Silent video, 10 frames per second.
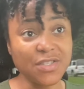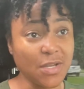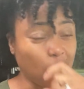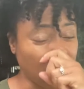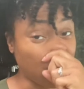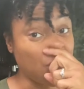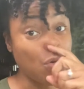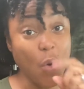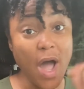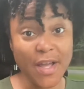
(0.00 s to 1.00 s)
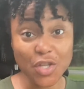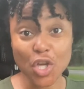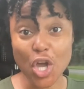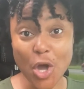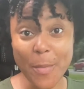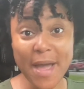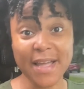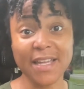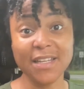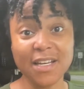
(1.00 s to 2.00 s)
So if you want, you can go
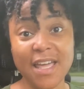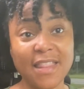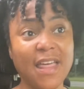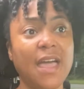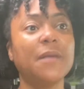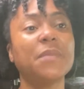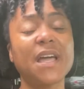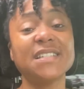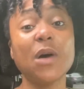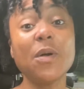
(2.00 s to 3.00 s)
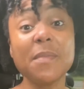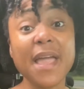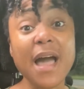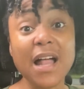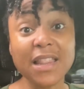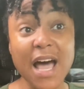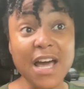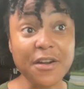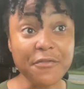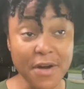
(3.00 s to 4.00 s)
back and look at that, because I will make a
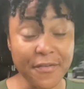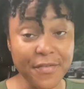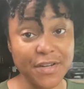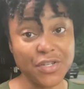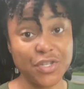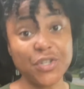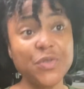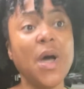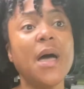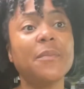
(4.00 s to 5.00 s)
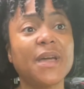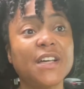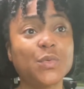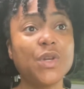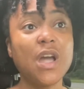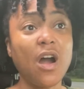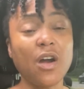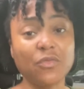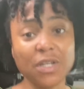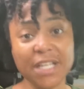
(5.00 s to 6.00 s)
lot of reference to, because we
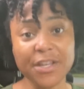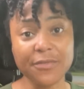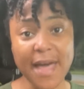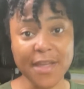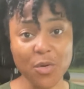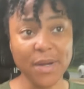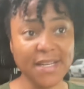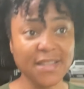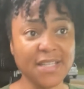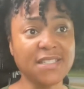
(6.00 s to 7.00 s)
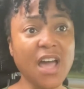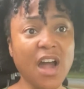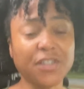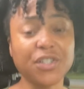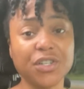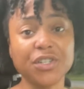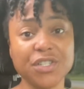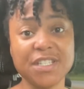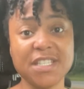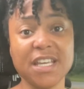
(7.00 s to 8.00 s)
are really evaluating this doctor
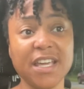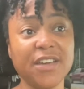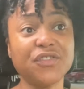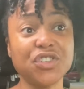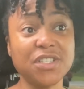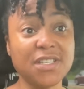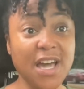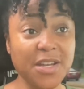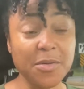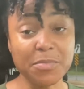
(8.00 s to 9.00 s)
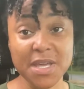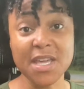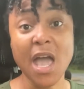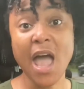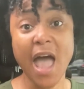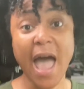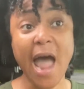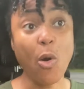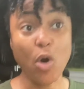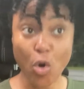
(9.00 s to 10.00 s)
to see if she's gonna be
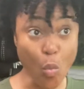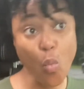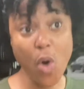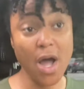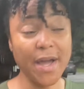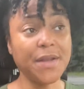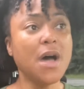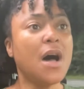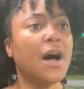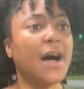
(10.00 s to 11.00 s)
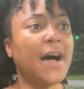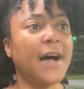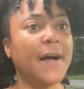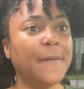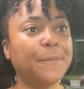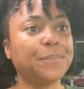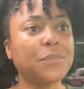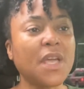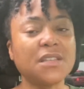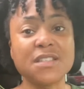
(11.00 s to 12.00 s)
our one. Um,
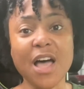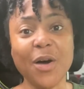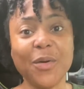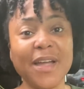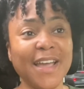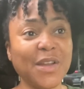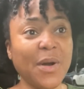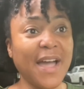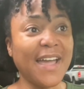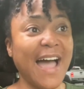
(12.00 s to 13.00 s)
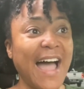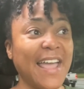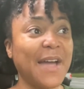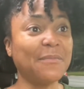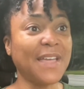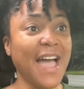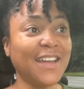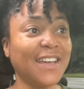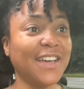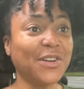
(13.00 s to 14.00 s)
So anyway, I am
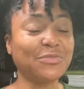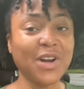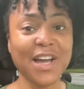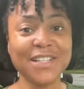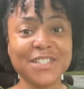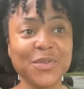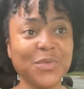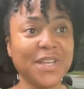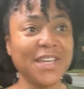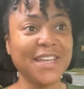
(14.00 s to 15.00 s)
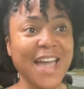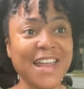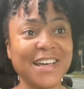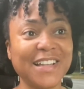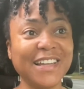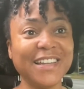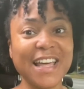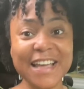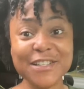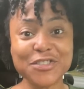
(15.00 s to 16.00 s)
kind of in a rush. We got a
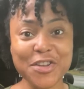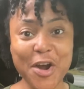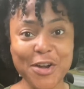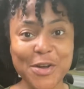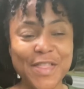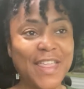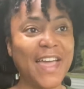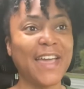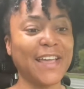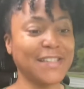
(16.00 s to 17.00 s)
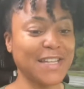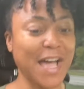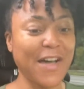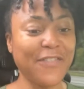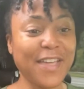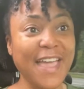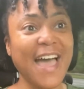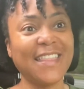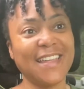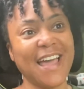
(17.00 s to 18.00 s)
late start on things. I
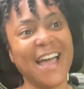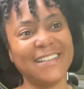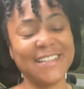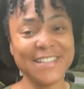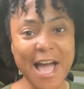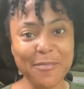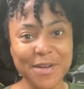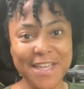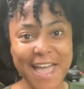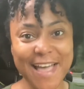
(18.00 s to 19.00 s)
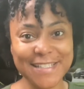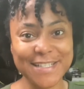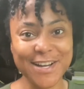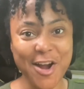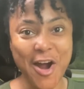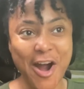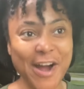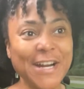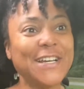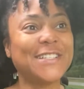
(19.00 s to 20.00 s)
forgot that I did not put gas in the car.